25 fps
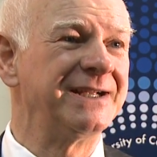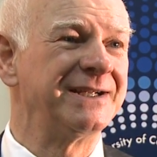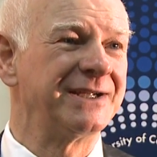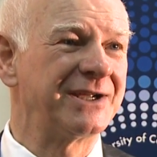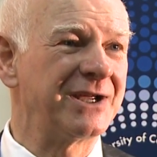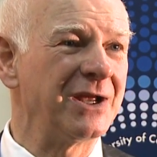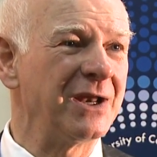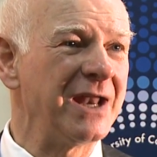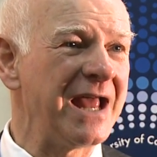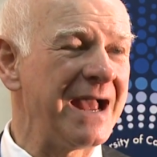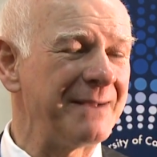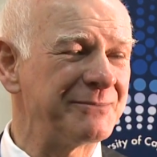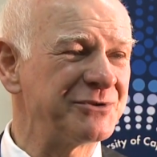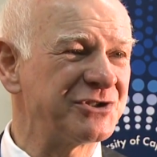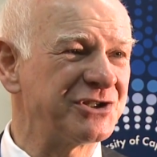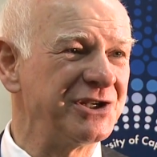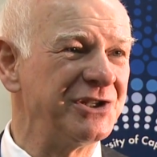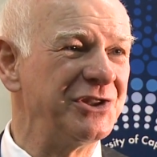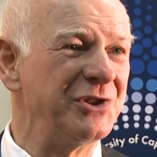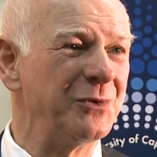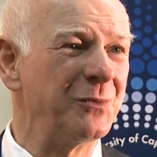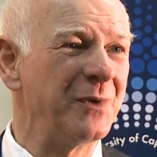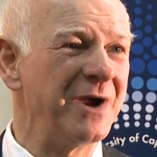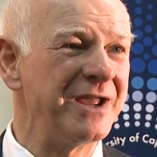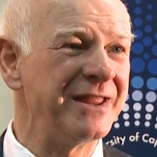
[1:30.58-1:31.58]
collapsed
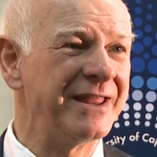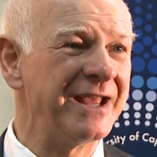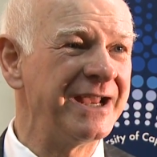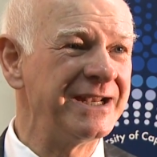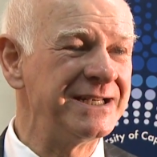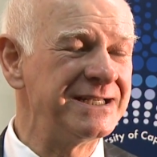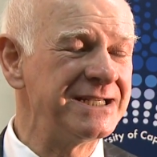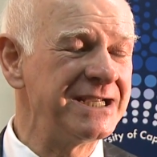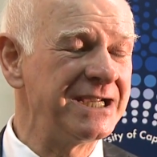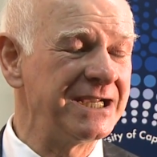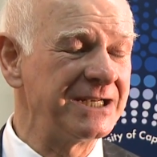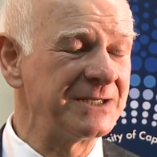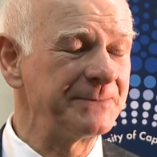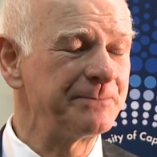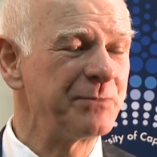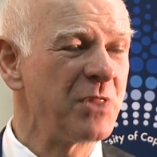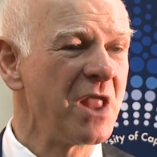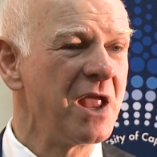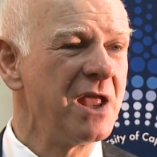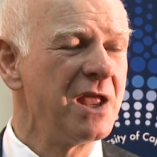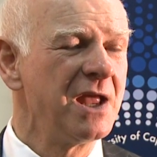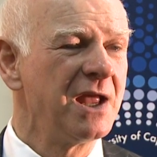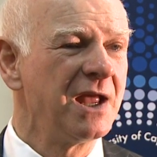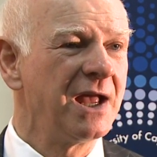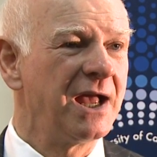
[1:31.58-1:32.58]
in the way they did.
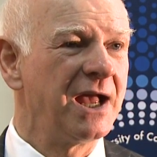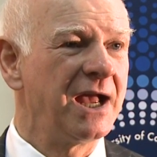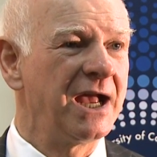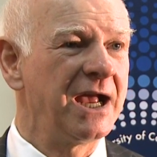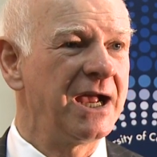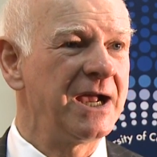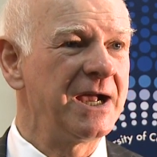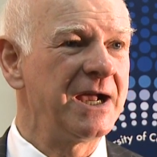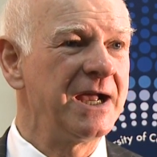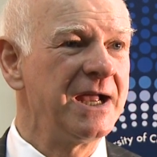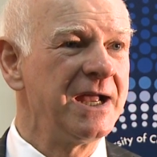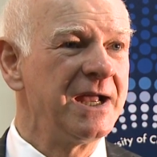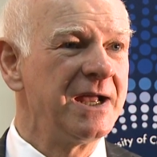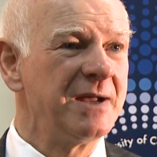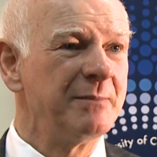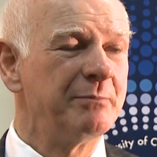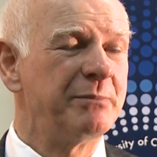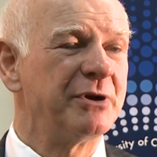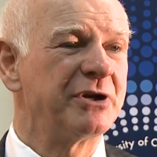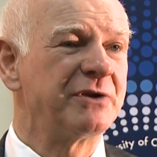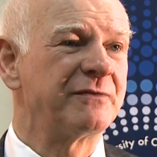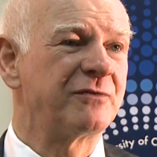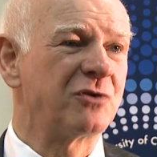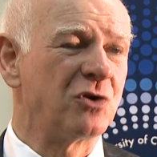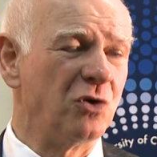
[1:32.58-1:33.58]

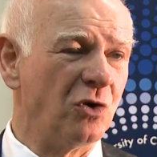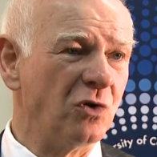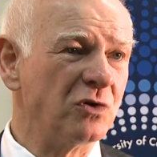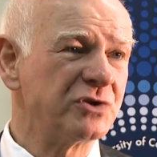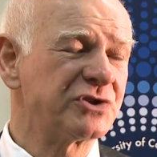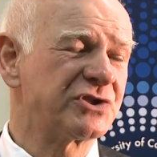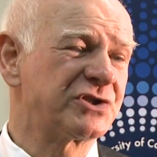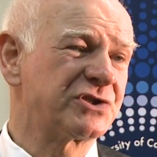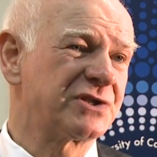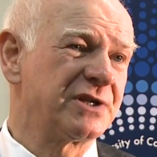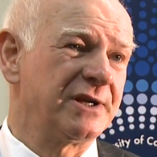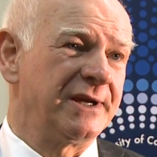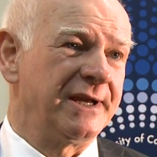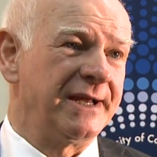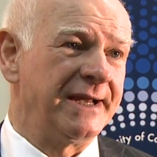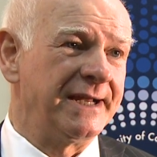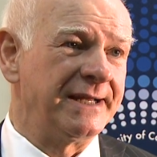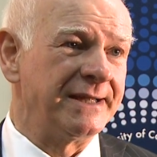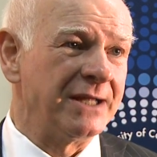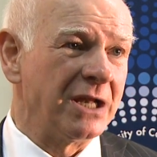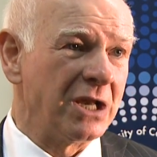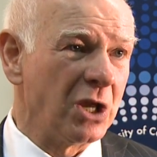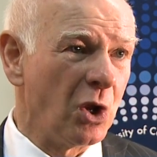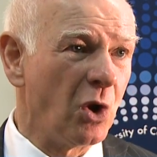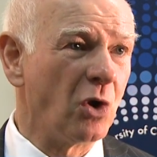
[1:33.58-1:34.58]
But of course,
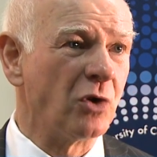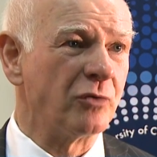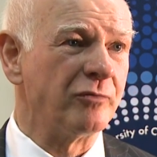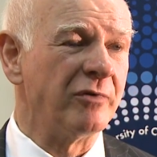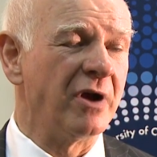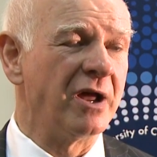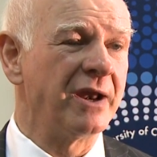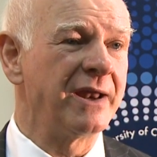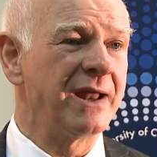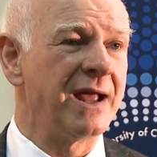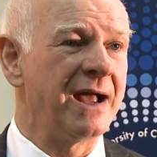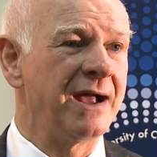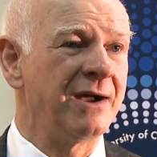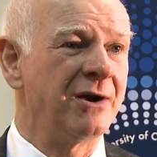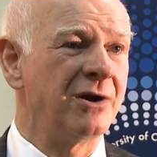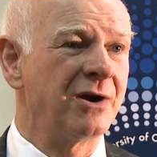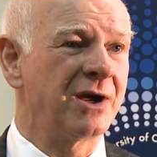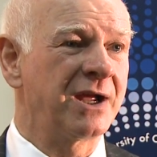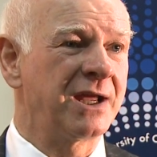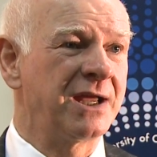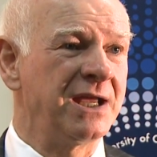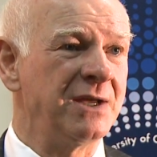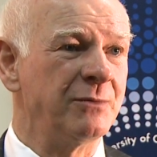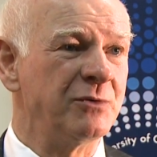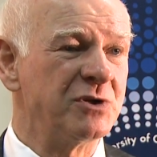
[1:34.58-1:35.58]
in the long run, our
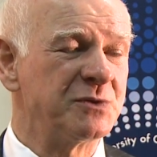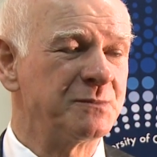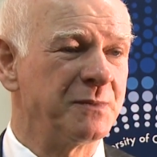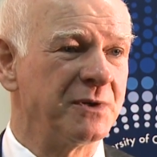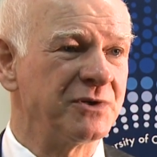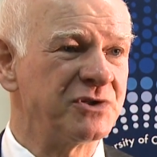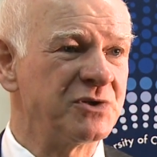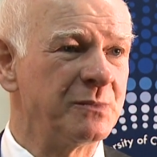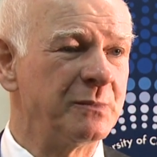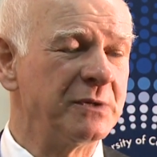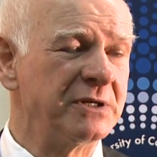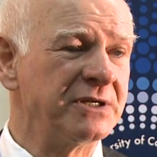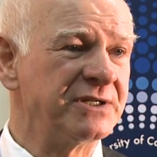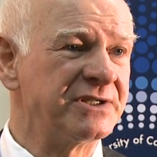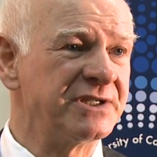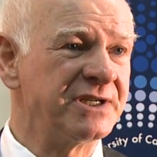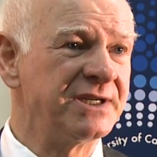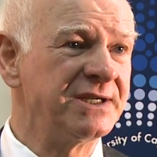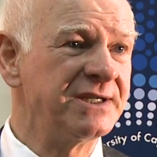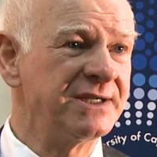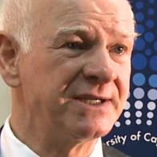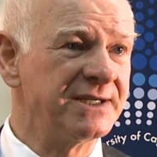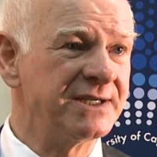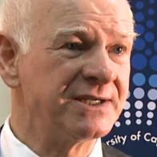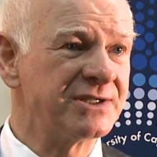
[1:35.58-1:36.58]
key
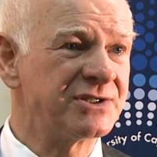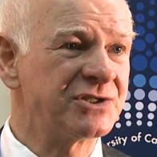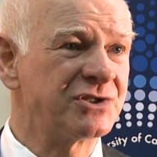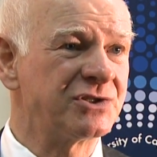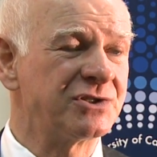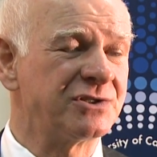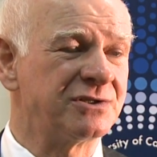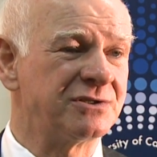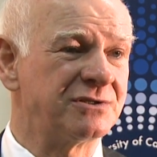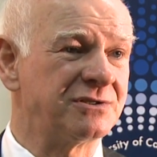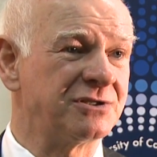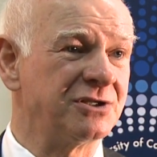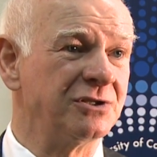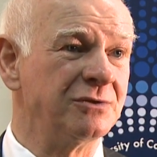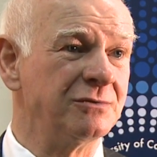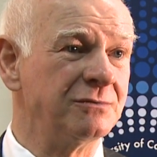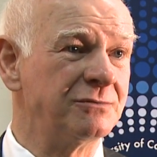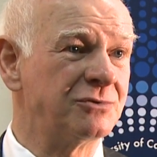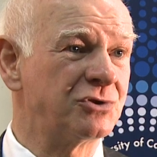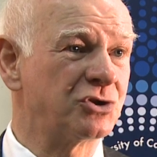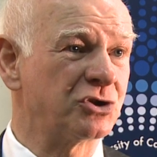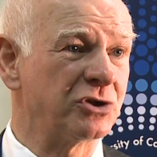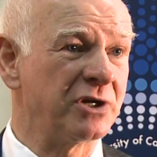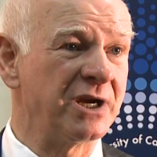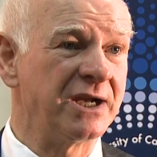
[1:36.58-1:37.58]
responsibility is to
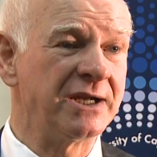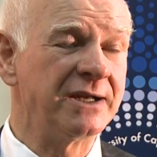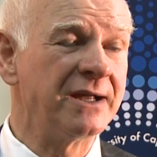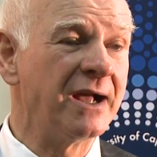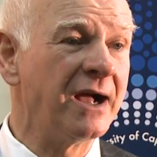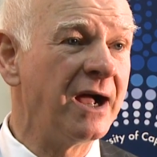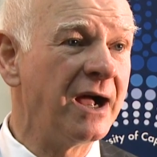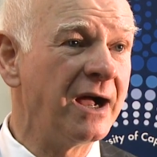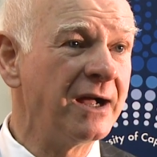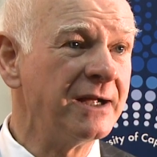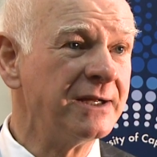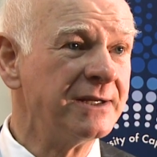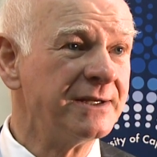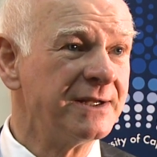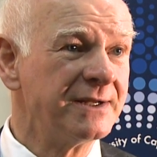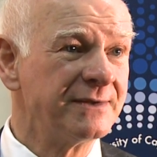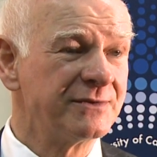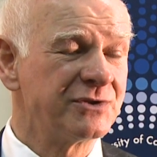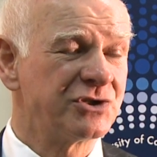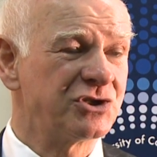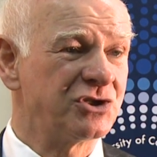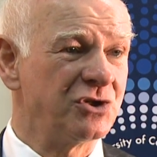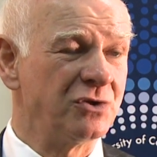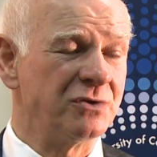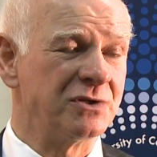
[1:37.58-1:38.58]
train our
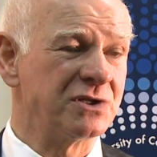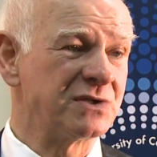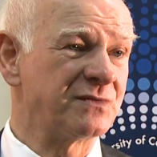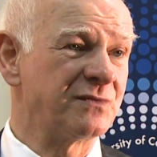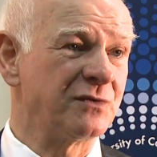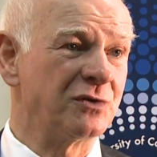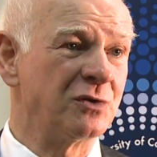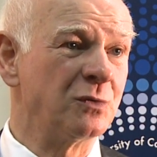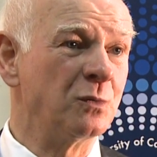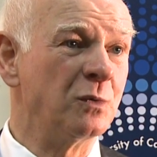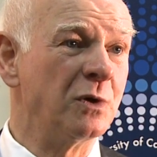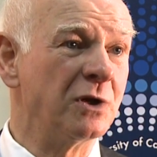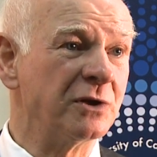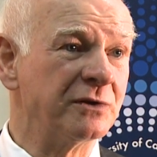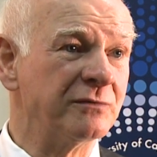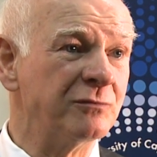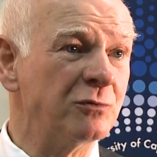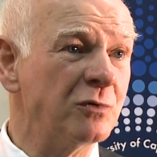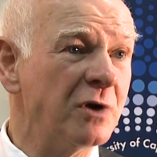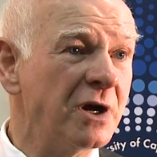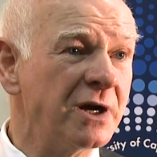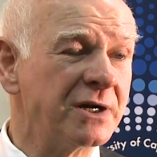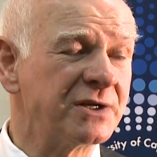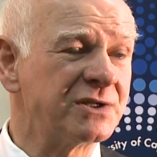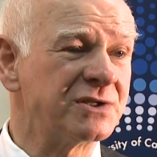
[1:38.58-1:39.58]
students for the world of
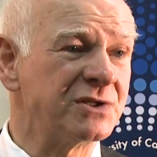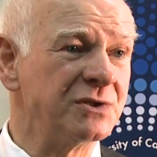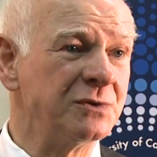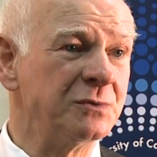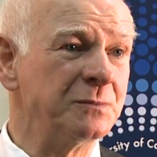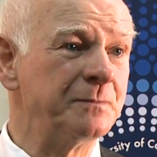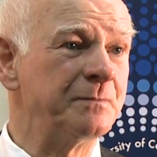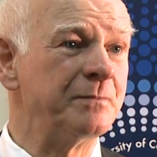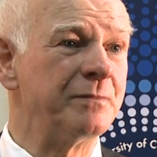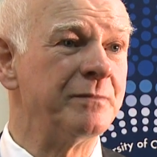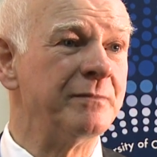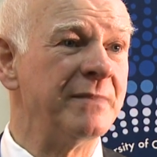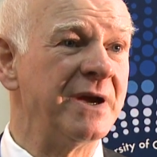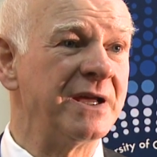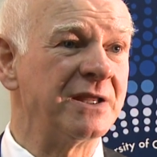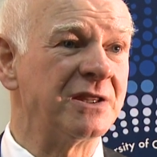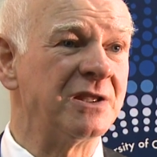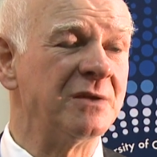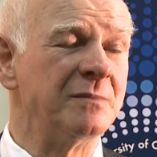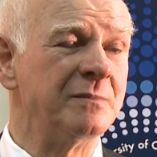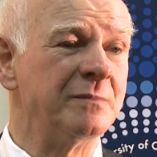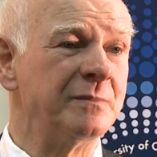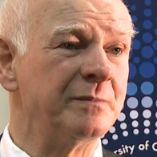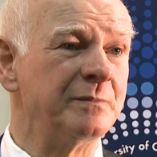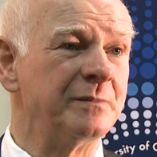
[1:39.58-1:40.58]
work, to make
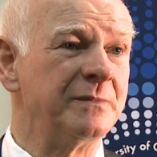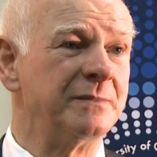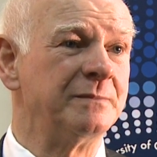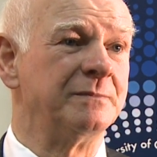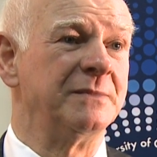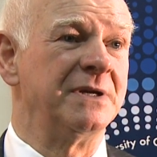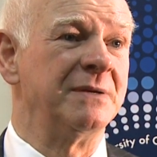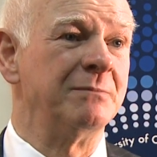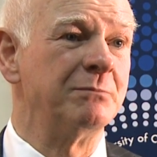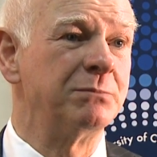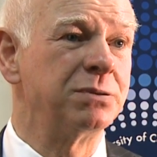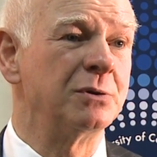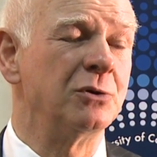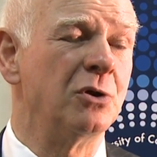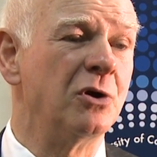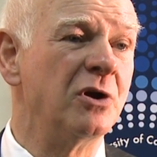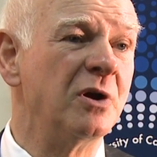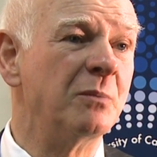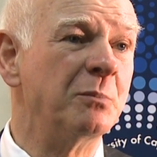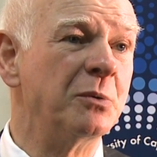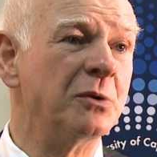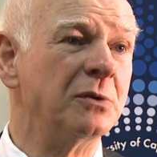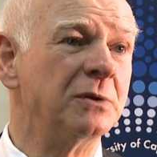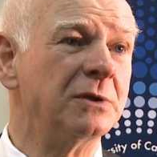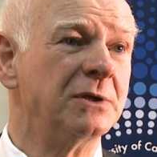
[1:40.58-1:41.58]
them
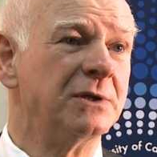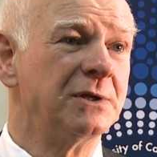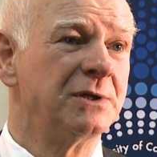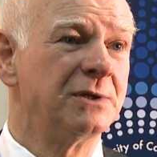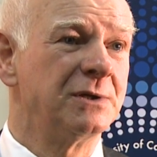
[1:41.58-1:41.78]
employable,